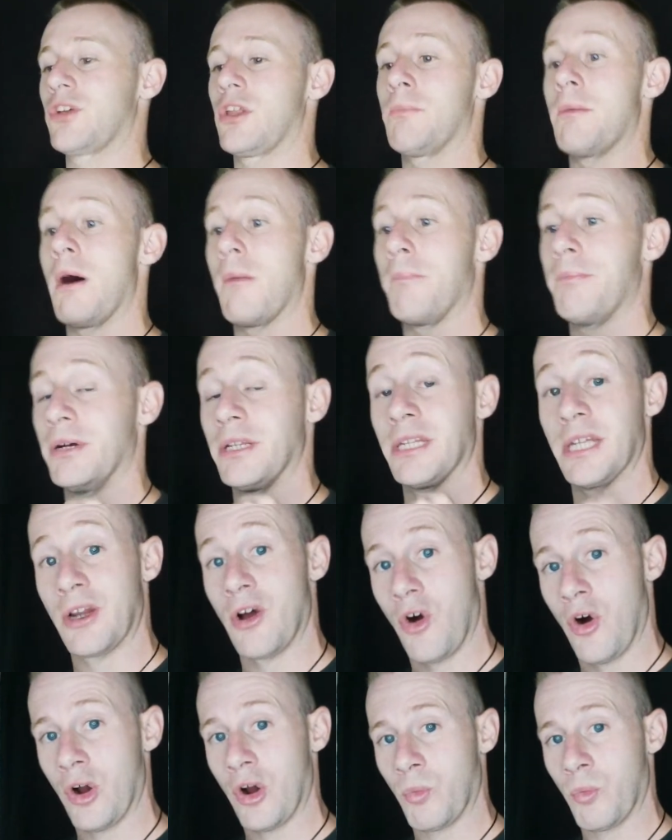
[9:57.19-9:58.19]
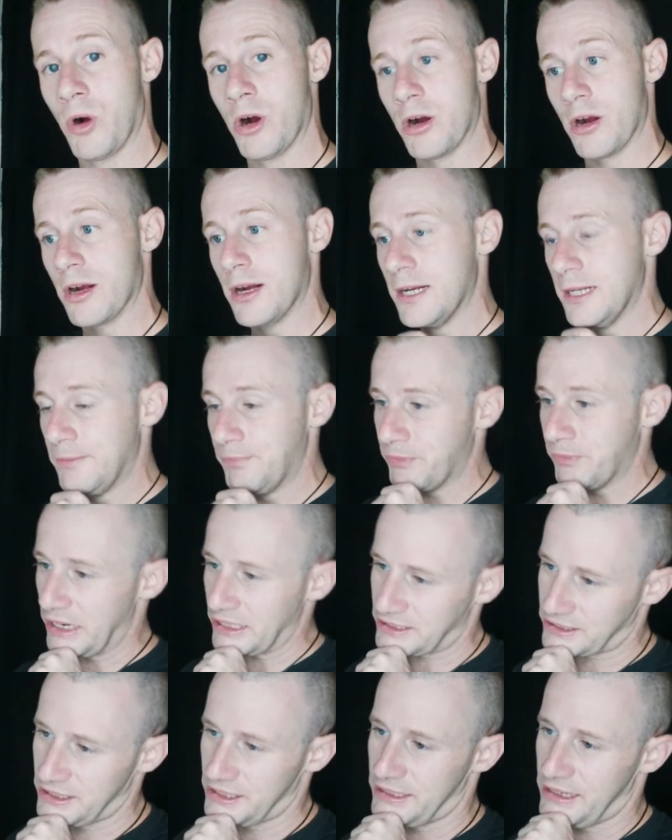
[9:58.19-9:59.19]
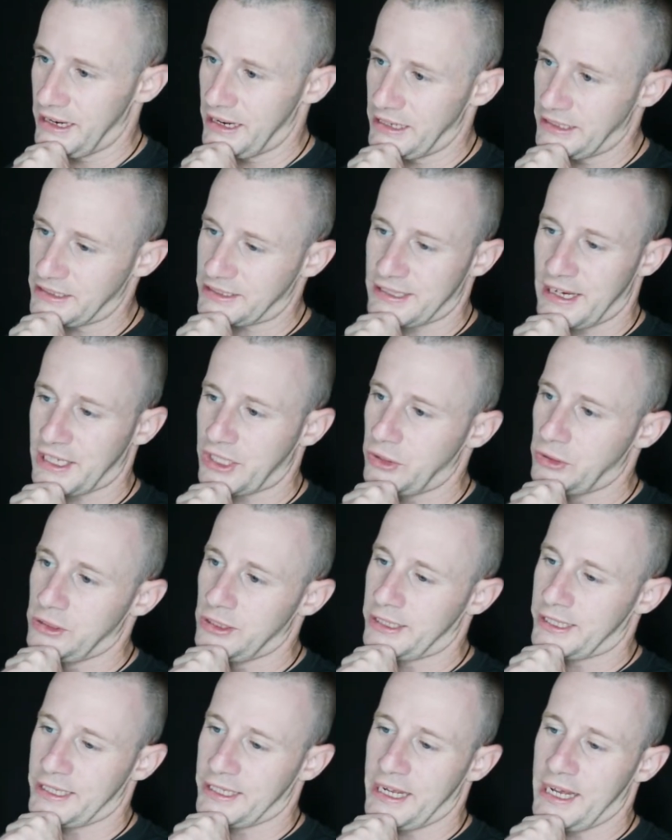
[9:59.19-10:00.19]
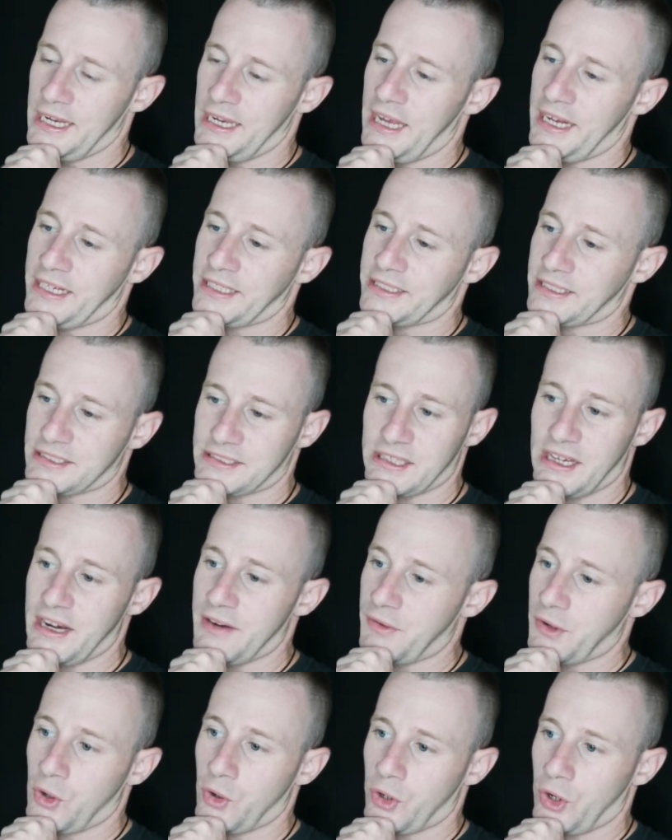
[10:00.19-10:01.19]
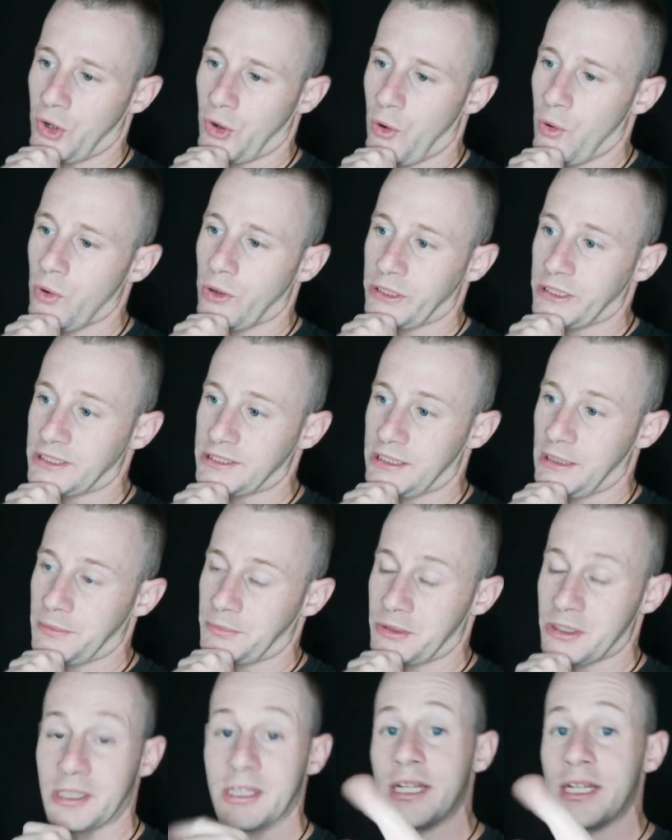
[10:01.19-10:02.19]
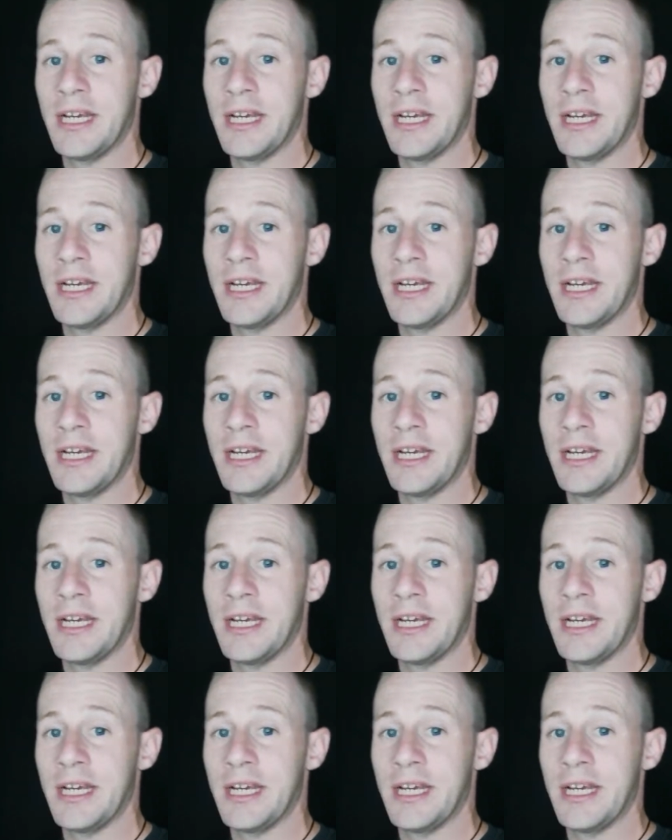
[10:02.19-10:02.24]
That's all about putting in hard work and sitting there, and it's like you looking at it like, is this ever going to grow into something?